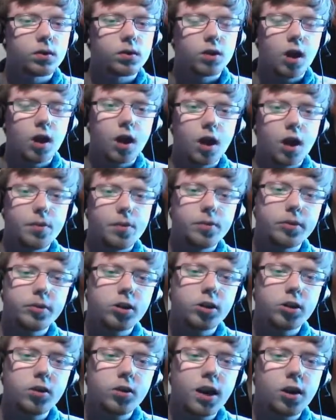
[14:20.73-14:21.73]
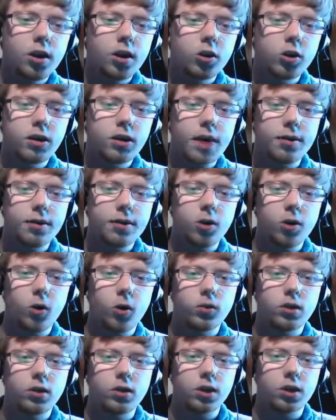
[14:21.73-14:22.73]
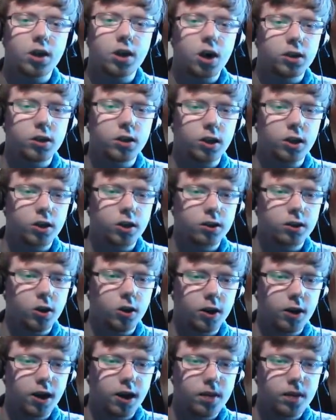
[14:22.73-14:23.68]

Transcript: But we do get good damage onto the Kartana slot here.